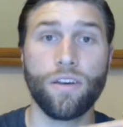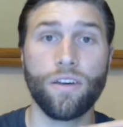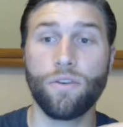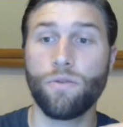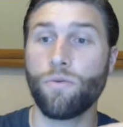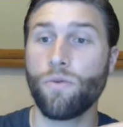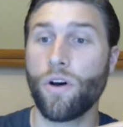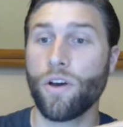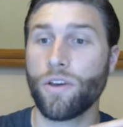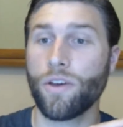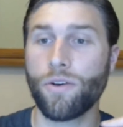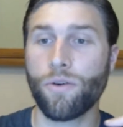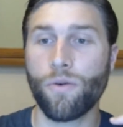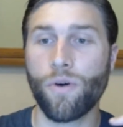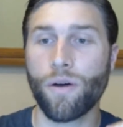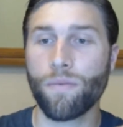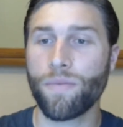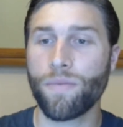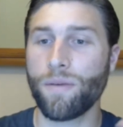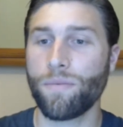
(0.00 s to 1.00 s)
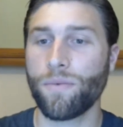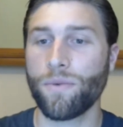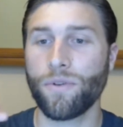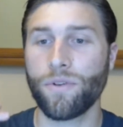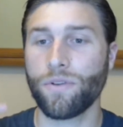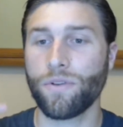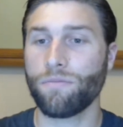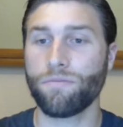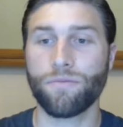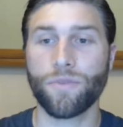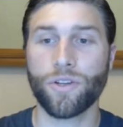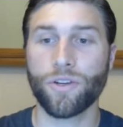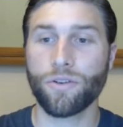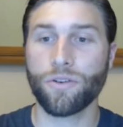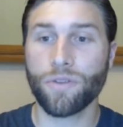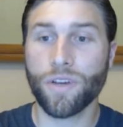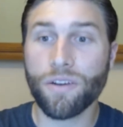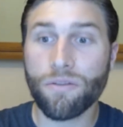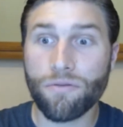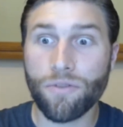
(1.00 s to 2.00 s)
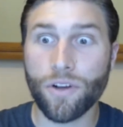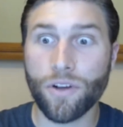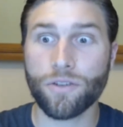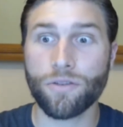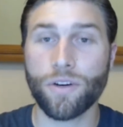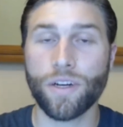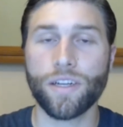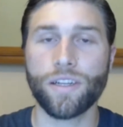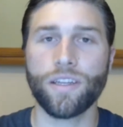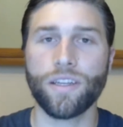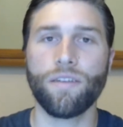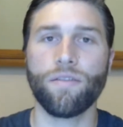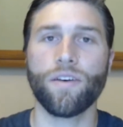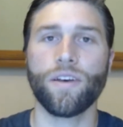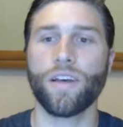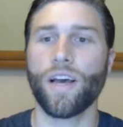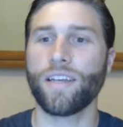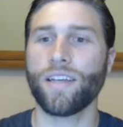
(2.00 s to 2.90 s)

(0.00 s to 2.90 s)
You don't want people, getting frustrated and leaving.